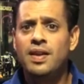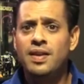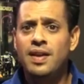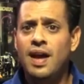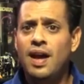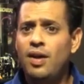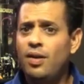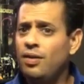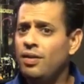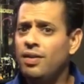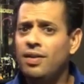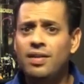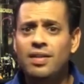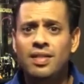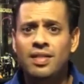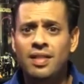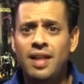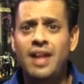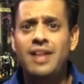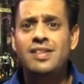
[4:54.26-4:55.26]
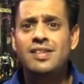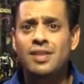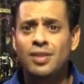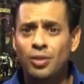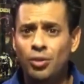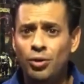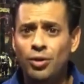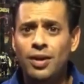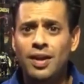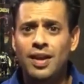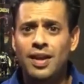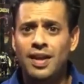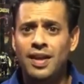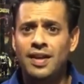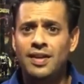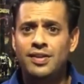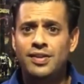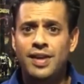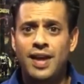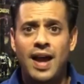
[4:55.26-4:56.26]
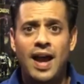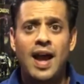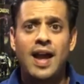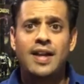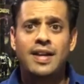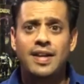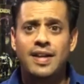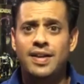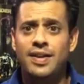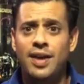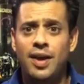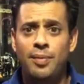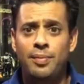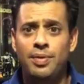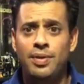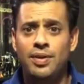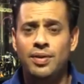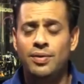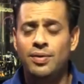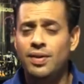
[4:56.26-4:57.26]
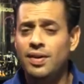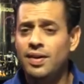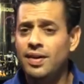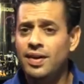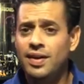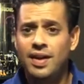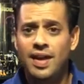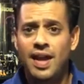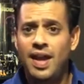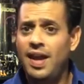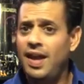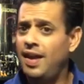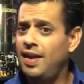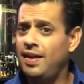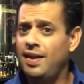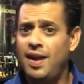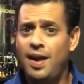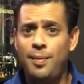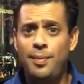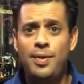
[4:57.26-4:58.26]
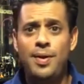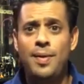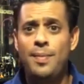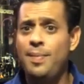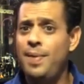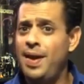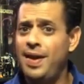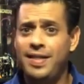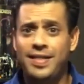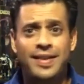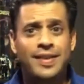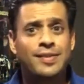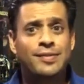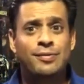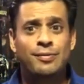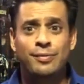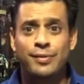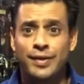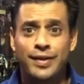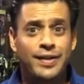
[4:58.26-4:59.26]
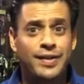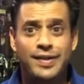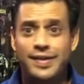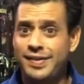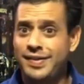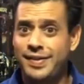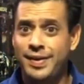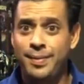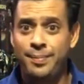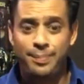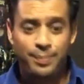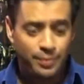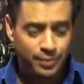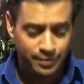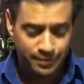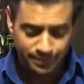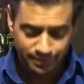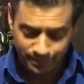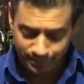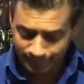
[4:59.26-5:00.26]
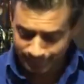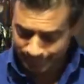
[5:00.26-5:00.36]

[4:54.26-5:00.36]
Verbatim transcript: Now, let's look into I D W. And I'm going to make this really simple.